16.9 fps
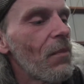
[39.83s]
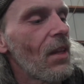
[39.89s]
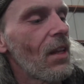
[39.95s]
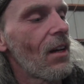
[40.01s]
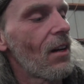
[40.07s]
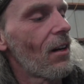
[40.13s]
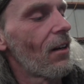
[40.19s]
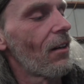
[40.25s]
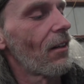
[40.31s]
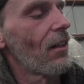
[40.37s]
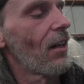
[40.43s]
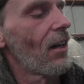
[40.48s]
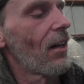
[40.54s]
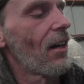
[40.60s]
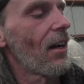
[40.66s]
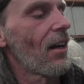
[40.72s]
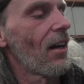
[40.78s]
Oh
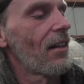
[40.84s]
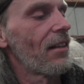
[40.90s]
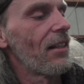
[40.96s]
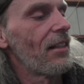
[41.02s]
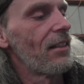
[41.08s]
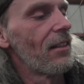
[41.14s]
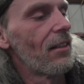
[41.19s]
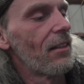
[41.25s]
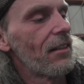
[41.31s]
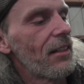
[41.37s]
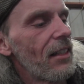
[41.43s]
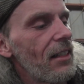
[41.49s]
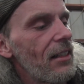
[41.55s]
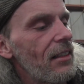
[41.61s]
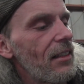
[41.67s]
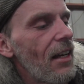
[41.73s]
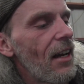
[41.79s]
God, I got these little
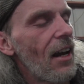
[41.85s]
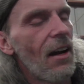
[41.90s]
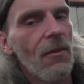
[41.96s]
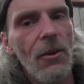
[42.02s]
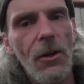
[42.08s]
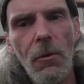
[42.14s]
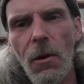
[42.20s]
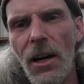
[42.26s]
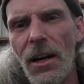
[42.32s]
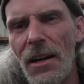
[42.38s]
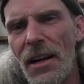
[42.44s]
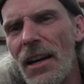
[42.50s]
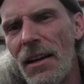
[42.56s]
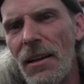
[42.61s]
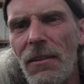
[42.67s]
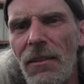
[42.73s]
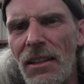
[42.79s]
things everywhere
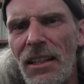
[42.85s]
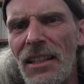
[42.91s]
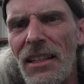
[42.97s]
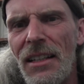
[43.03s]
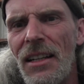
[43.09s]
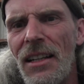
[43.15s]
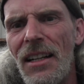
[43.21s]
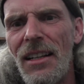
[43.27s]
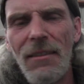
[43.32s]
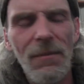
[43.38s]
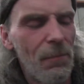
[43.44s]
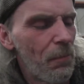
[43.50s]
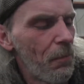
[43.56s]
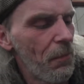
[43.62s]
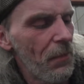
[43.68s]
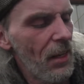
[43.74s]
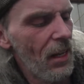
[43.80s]
now.
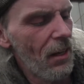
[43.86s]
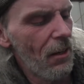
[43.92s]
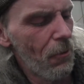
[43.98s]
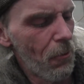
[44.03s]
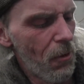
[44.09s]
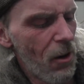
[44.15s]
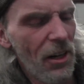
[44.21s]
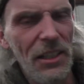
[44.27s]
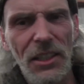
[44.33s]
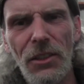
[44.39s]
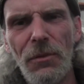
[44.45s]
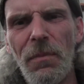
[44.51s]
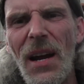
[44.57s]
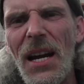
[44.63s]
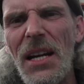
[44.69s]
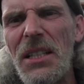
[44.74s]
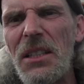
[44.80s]
I don't want to
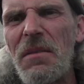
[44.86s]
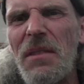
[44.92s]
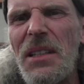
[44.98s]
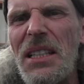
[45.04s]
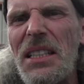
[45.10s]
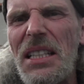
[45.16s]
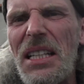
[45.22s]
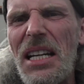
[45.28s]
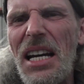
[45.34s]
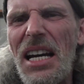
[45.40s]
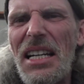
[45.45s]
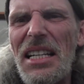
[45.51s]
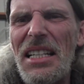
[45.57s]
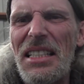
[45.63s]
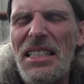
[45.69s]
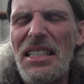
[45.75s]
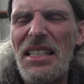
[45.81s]
smash them. God,
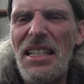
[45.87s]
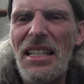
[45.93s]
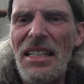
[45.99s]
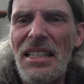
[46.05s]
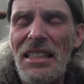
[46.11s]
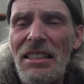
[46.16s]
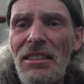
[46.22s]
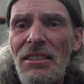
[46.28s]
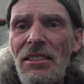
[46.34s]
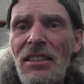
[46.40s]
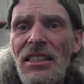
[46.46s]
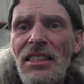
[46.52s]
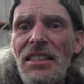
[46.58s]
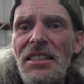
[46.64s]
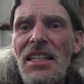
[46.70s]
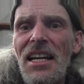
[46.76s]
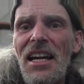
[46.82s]
they stink.
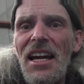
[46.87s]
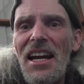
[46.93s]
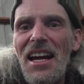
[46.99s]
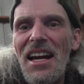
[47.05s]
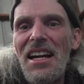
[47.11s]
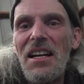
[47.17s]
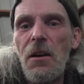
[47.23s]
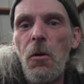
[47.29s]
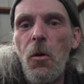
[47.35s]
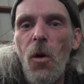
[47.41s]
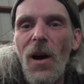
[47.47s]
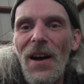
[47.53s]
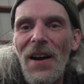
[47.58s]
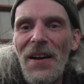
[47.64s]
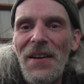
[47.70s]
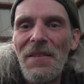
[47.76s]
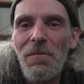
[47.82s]

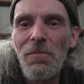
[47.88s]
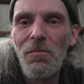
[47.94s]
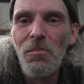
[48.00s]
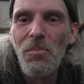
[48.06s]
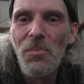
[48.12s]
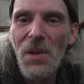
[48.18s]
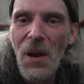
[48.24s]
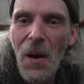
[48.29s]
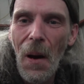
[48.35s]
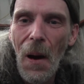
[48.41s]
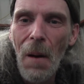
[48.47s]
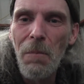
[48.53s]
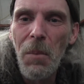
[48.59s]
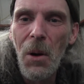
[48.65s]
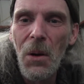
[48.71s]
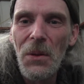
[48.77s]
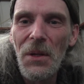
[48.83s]
Anyway, I
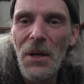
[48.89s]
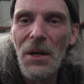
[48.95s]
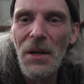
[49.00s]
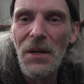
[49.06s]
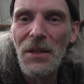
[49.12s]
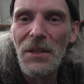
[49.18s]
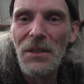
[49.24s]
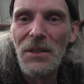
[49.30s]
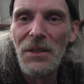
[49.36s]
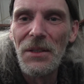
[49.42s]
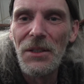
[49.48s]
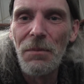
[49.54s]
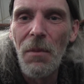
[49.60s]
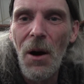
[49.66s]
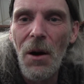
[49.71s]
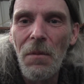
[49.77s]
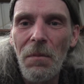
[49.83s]
pulled the
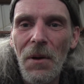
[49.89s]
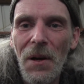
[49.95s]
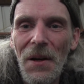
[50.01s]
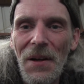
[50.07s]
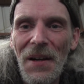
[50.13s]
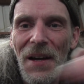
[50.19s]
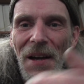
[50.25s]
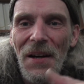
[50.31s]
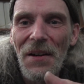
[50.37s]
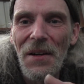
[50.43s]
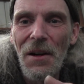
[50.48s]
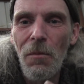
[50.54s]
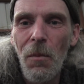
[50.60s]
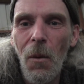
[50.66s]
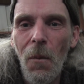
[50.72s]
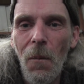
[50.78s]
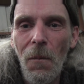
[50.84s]
spark plug out of
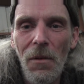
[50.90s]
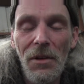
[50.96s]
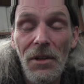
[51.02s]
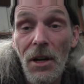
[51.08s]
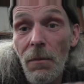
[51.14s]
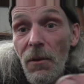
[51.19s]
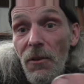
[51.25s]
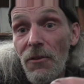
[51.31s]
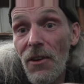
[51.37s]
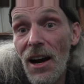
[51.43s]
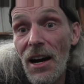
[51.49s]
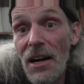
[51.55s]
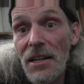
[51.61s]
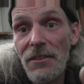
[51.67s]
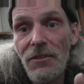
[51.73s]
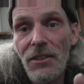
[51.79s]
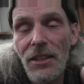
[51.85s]
number
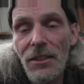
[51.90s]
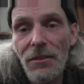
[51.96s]
5.